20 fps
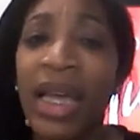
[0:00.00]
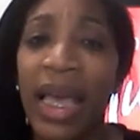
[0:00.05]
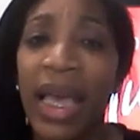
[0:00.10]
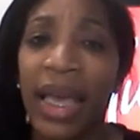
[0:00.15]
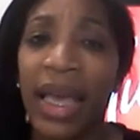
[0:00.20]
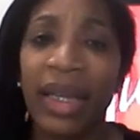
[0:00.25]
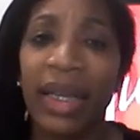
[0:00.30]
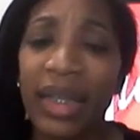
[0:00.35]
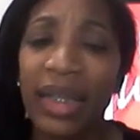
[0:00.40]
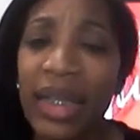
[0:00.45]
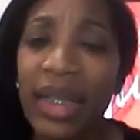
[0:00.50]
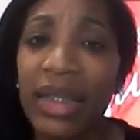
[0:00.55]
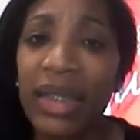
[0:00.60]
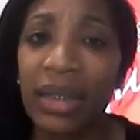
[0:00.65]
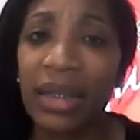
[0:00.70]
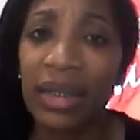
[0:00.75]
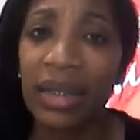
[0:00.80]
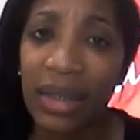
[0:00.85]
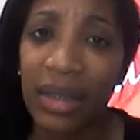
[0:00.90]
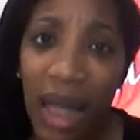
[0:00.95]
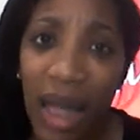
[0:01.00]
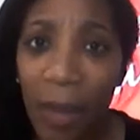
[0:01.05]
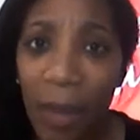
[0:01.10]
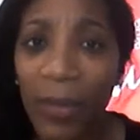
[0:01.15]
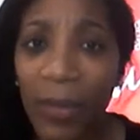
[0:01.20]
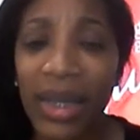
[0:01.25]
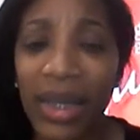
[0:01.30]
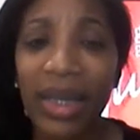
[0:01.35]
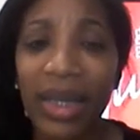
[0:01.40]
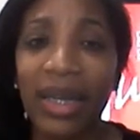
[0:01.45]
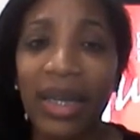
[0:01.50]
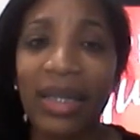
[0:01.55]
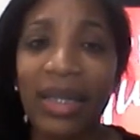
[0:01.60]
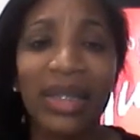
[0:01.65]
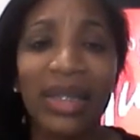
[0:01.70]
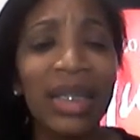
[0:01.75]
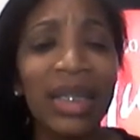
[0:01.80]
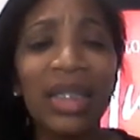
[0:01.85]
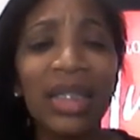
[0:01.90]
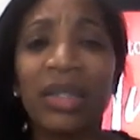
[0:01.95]
Annalise or something because
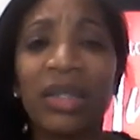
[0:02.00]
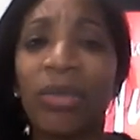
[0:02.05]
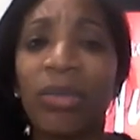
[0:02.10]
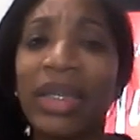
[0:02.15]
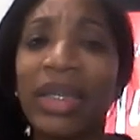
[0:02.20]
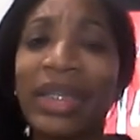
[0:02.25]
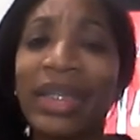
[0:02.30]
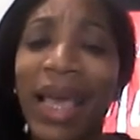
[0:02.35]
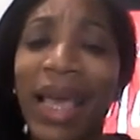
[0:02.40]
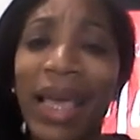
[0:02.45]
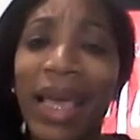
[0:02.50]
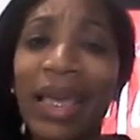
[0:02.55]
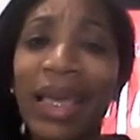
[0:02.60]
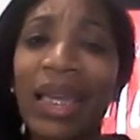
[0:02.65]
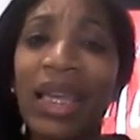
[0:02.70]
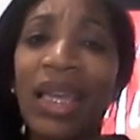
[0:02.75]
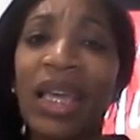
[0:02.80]
she just be taking